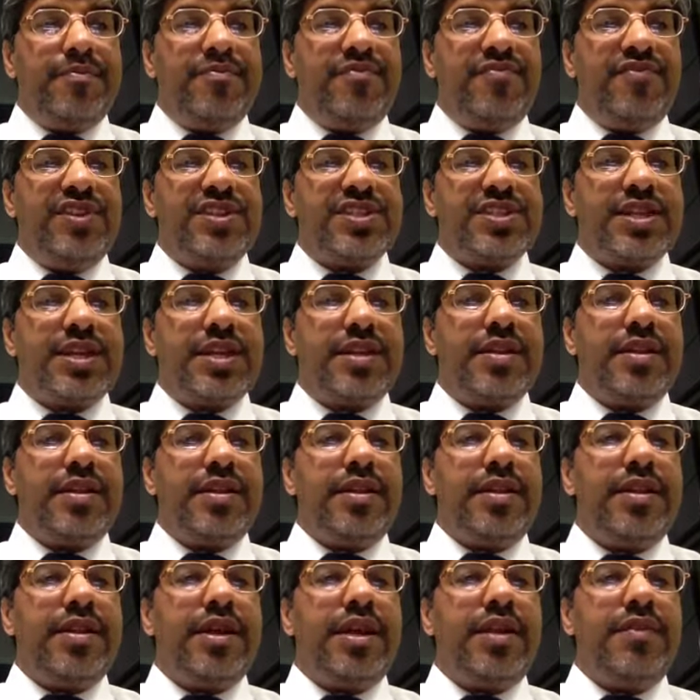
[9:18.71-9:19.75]
which can
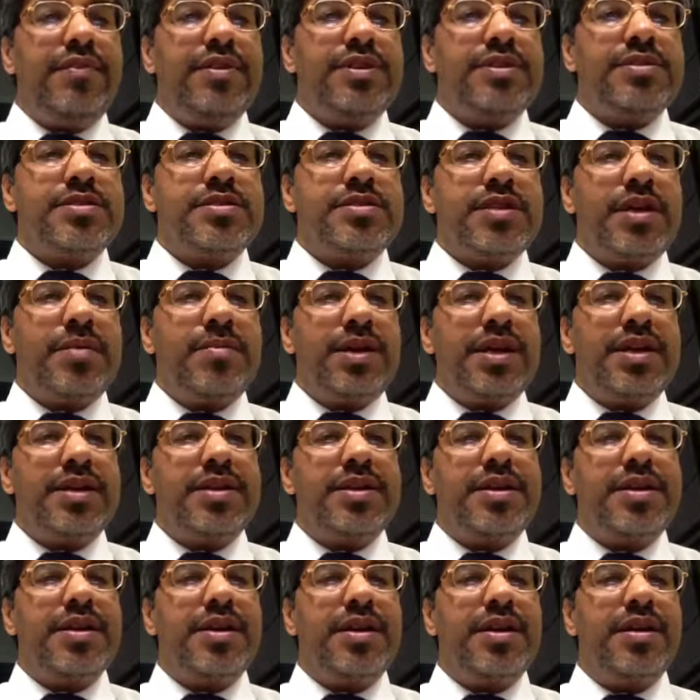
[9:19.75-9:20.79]
give us some
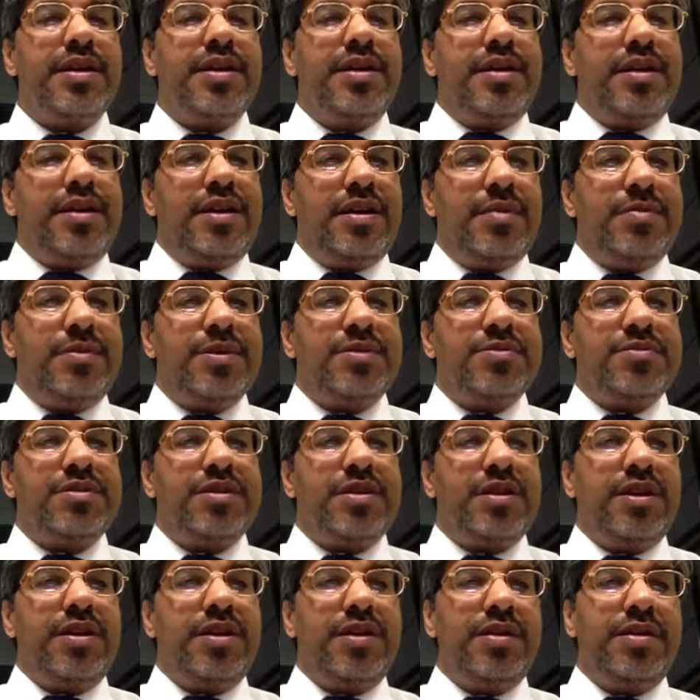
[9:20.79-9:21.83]
idea about
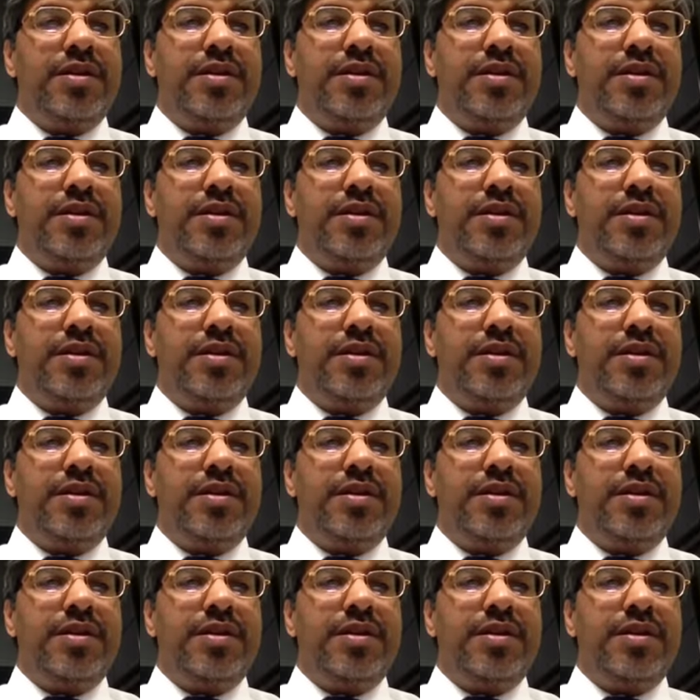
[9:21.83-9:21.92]
the